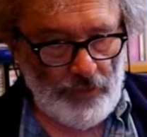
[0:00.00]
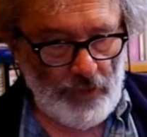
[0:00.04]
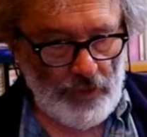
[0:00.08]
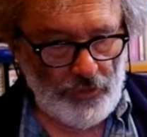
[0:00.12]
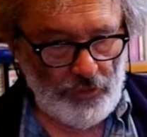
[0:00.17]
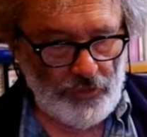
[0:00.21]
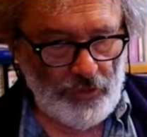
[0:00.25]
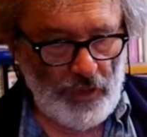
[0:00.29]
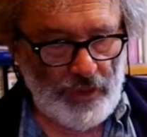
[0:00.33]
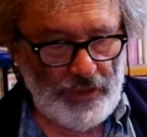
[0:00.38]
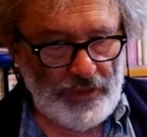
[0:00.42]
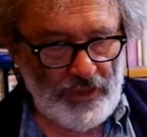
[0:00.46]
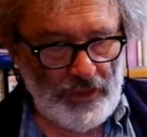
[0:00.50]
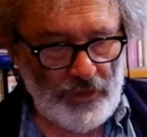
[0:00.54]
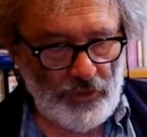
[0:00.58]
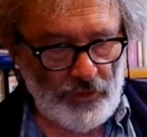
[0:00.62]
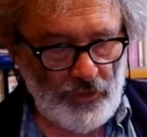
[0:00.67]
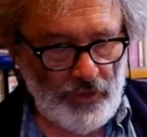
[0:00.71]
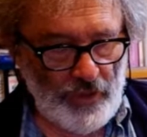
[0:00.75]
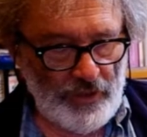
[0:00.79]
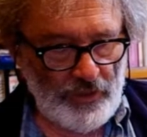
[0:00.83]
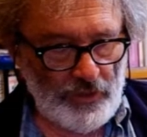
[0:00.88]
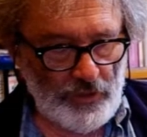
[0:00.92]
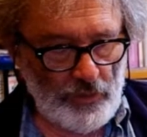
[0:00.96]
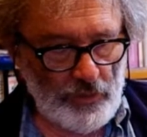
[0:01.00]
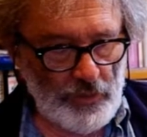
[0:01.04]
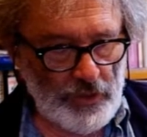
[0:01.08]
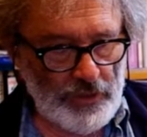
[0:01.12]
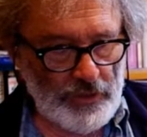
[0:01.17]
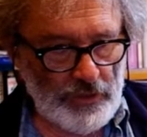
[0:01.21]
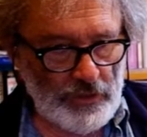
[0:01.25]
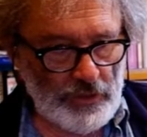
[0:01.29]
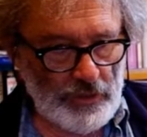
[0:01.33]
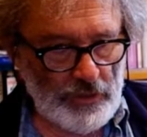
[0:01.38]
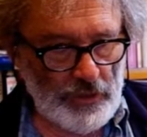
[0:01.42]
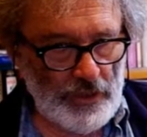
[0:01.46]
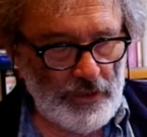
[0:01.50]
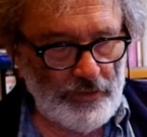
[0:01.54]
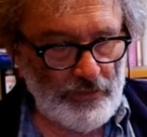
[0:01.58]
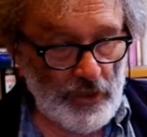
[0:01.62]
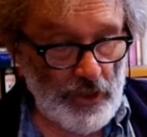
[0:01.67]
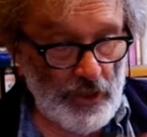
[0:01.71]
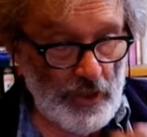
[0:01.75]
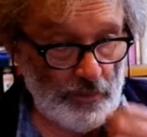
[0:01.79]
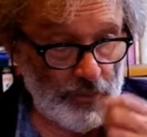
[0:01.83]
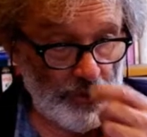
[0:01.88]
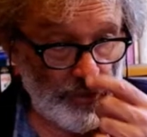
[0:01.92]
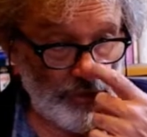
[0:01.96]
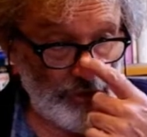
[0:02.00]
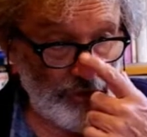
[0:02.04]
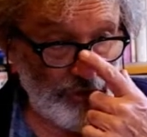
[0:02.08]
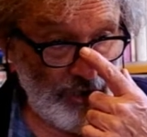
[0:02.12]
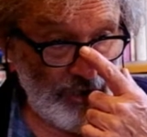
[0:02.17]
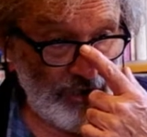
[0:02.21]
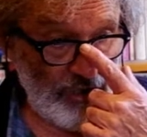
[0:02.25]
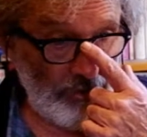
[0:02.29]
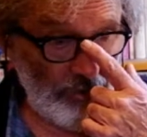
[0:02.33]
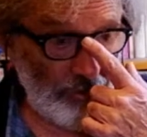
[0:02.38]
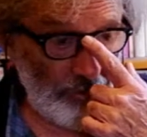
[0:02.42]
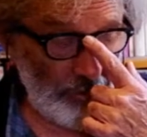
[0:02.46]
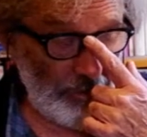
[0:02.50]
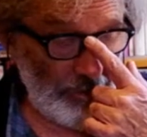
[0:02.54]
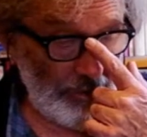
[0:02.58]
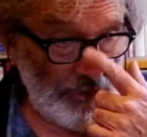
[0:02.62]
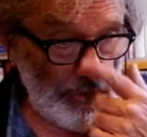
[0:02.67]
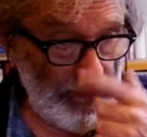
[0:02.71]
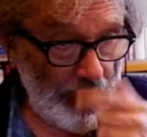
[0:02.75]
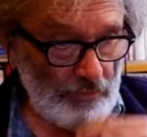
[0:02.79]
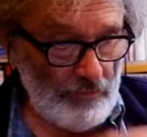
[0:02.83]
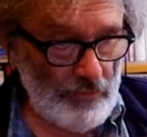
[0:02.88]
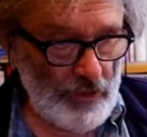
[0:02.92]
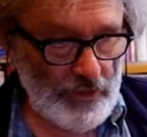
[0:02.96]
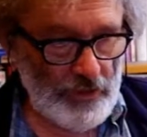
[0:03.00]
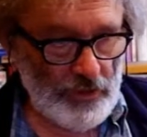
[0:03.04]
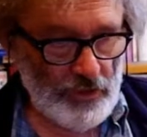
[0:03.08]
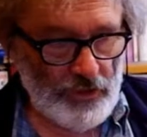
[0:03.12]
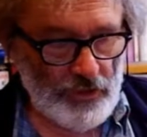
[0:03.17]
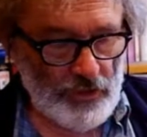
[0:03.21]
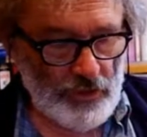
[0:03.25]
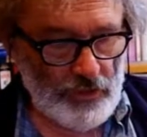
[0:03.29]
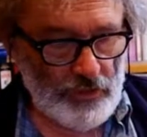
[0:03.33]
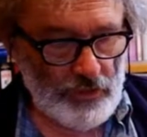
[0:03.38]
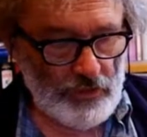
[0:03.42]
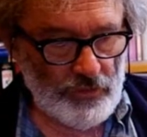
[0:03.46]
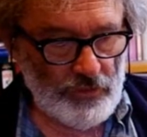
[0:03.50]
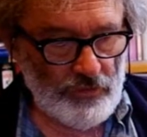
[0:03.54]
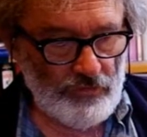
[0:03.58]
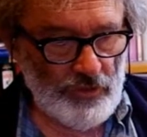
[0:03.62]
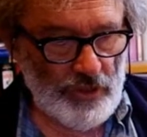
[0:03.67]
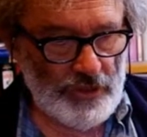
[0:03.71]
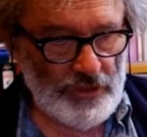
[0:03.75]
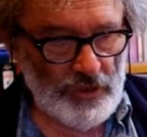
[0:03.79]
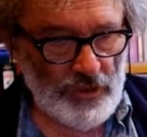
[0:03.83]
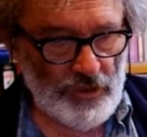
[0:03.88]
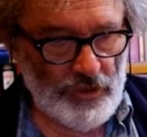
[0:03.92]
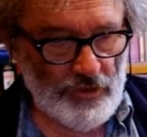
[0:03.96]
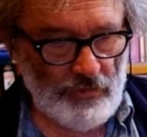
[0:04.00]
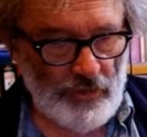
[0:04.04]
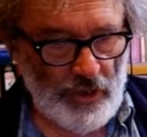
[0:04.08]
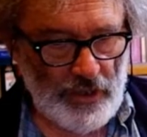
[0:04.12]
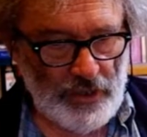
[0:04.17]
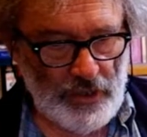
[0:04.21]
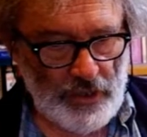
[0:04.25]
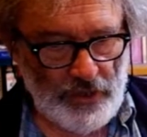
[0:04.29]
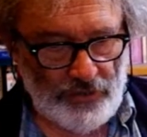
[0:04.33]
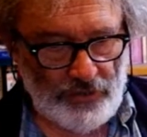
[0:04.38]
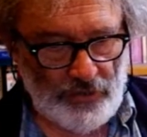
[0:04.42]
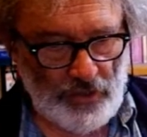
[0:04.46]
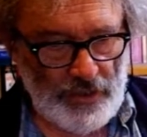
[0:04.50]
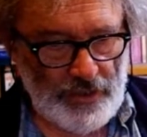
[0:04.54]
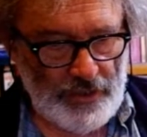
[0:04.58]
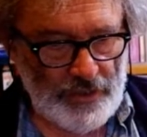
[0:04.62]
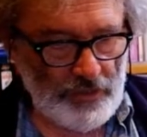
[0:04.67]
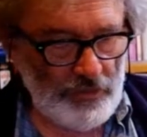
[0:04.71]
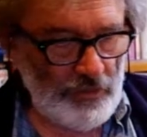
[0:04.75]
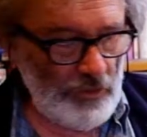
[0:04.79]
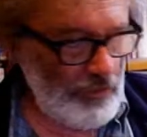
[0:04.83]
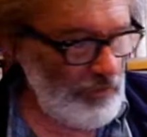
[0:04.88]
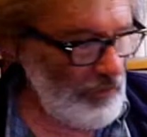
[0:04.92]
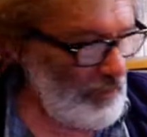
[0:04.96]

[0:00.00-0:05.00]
sidings there, so we can leave a couple of trains in there ready to run isolated.